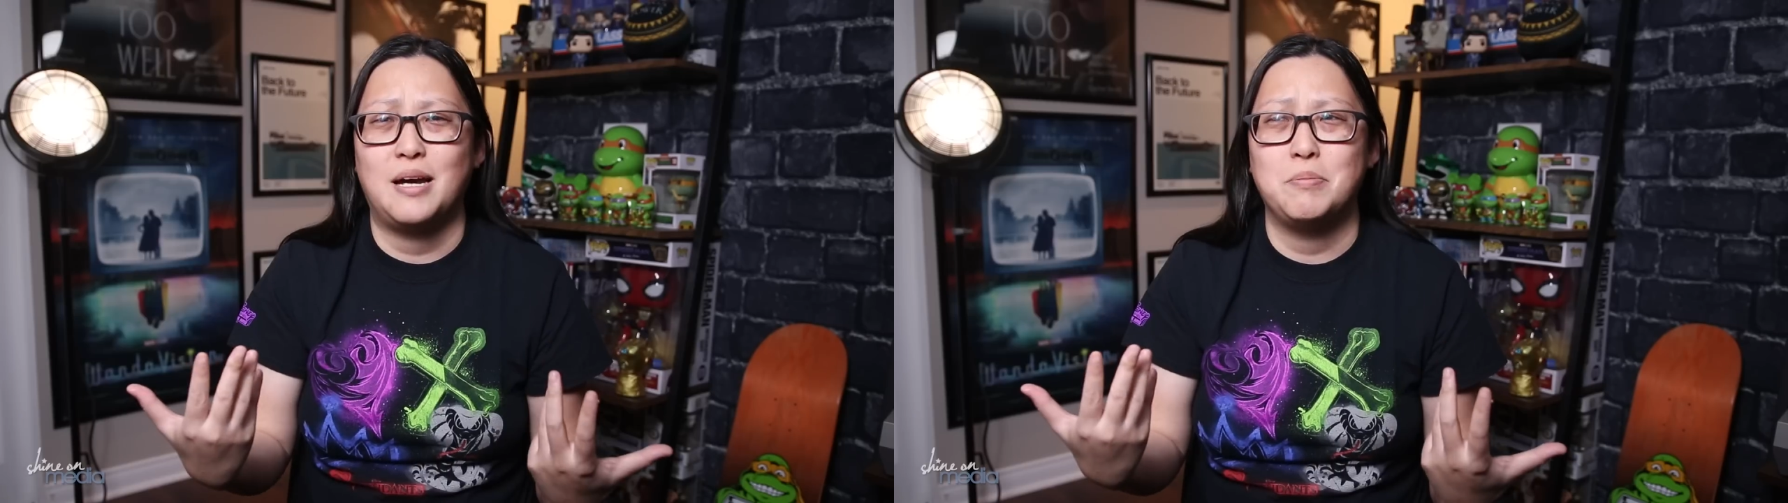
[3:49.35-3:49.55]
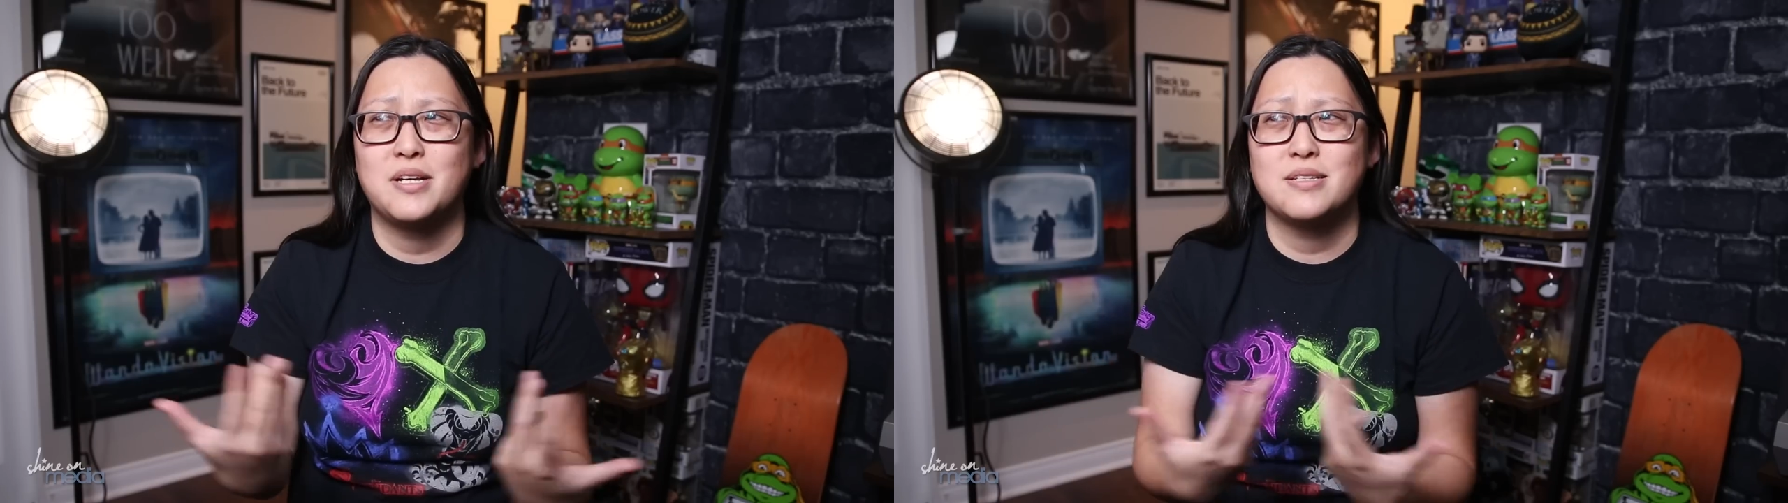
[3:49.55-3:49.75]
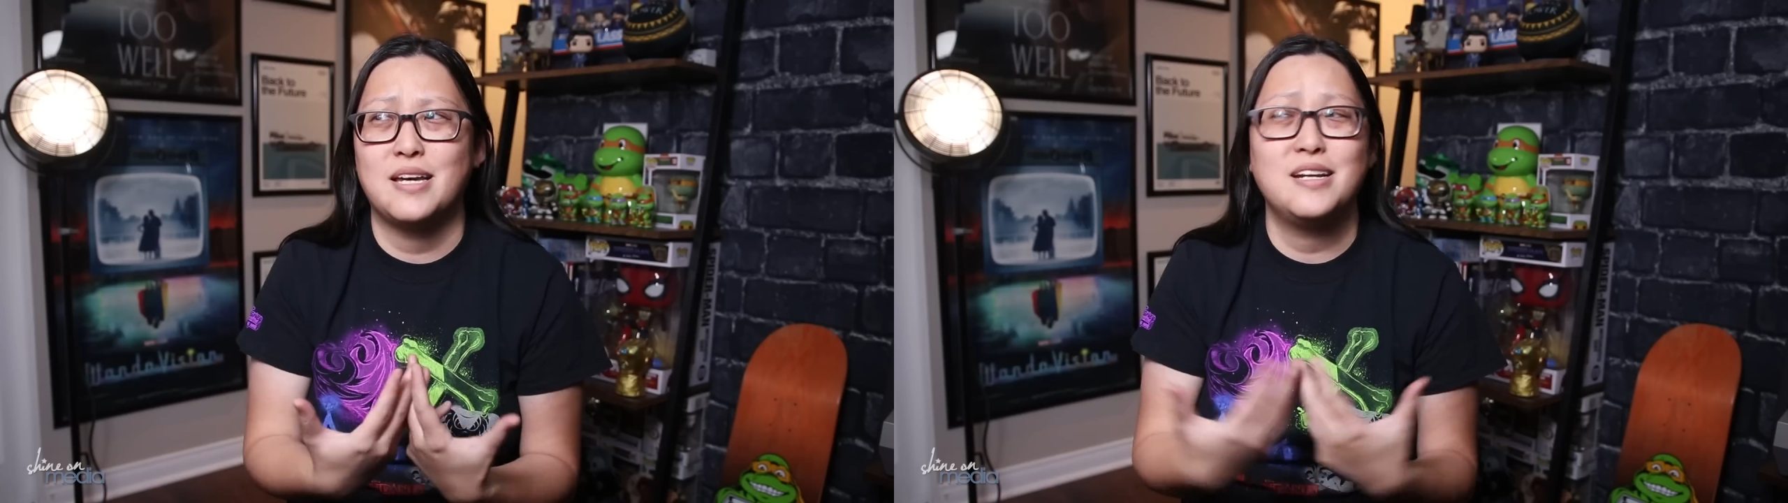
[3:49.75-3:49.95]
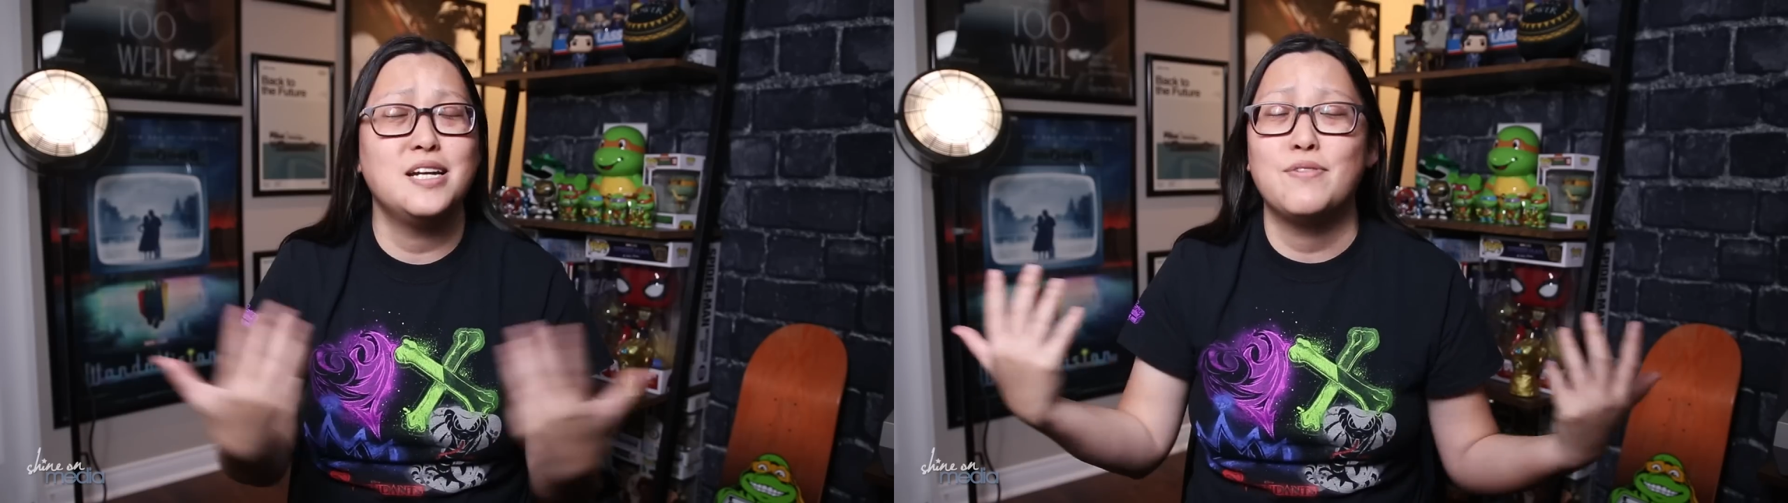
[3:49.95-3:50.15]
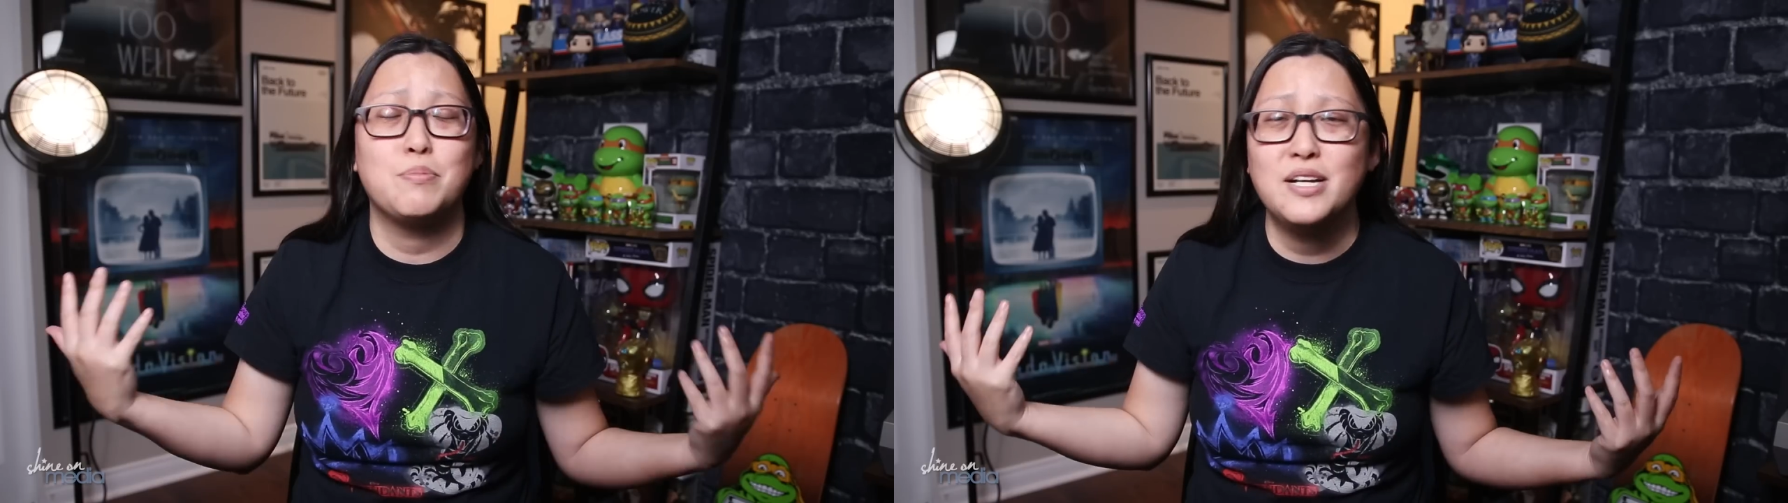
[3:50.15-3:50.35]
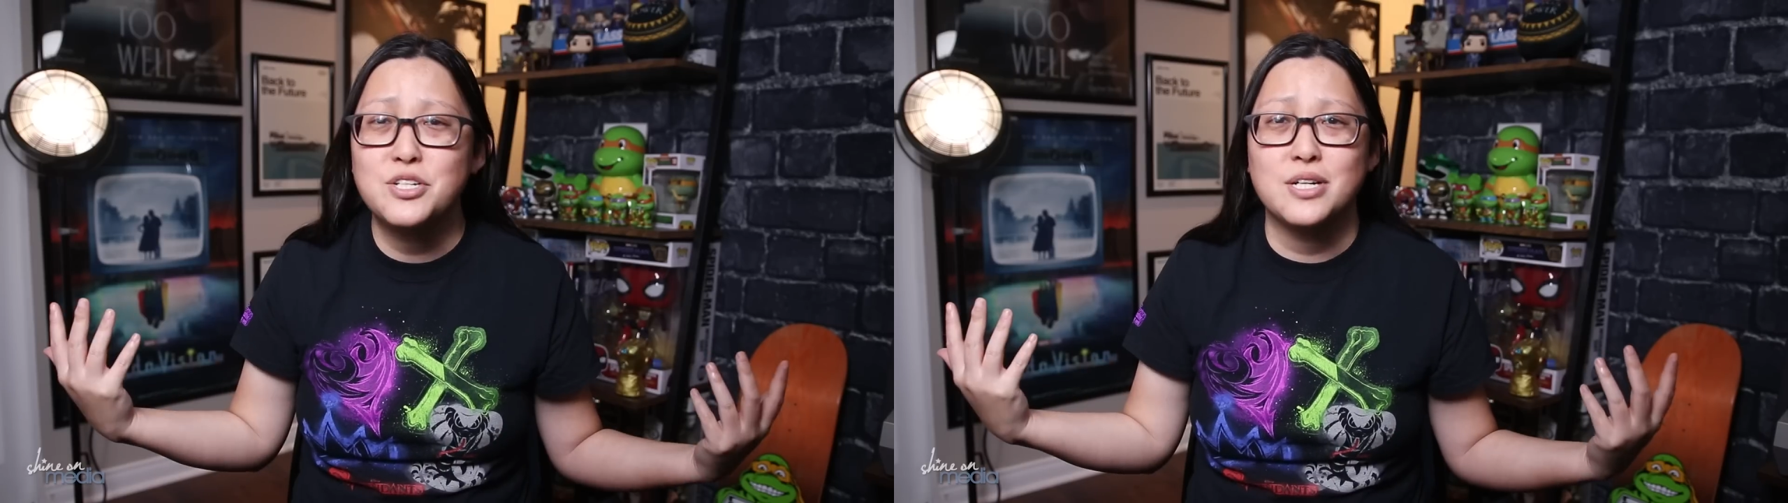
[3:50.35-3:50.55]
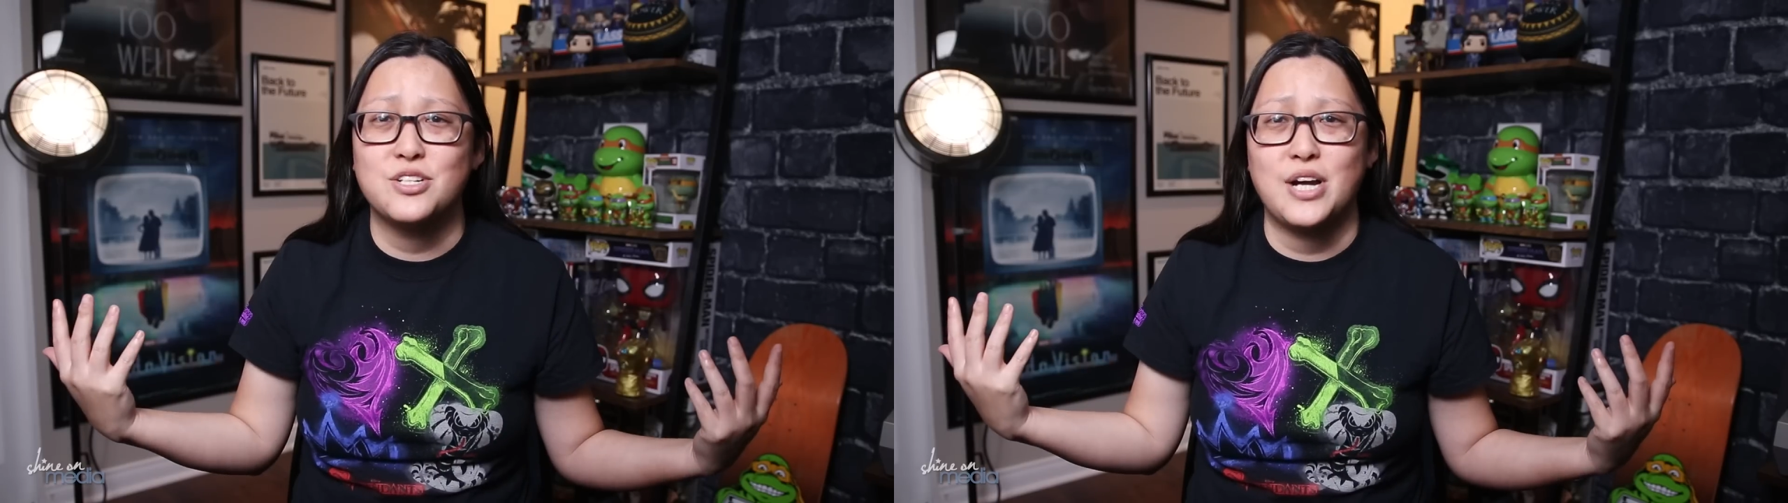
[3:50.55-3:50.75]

that because they didn't even mention